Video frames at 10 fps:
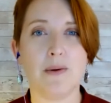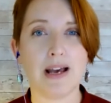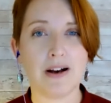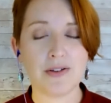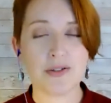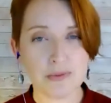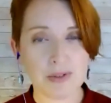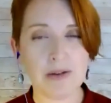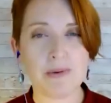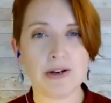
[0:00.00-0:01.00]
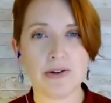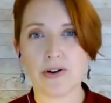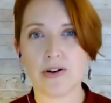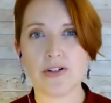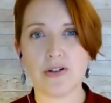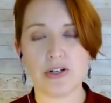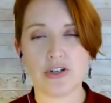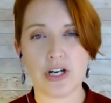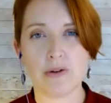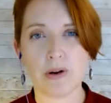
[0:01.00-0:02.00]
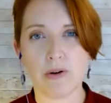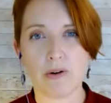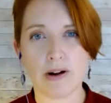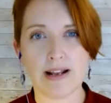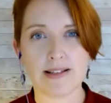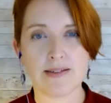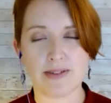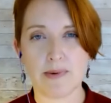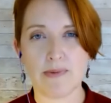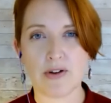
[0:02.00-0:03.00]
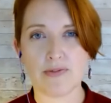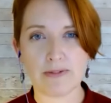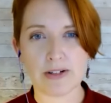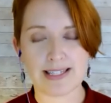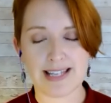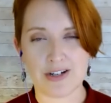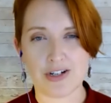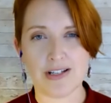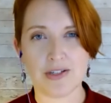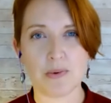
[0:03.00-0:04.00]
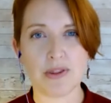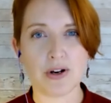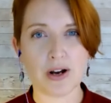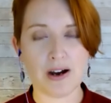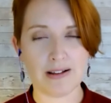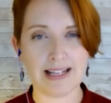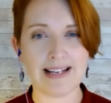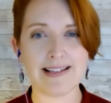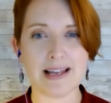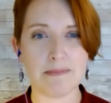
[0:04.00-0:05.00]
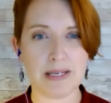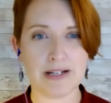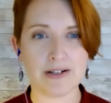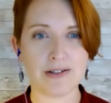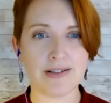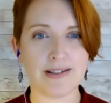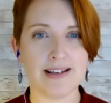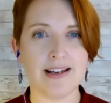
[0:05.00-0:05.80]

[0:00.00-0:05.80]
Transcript: We also really want to encourage you to share recordings of some of your favorite sessions with your colleagues and peers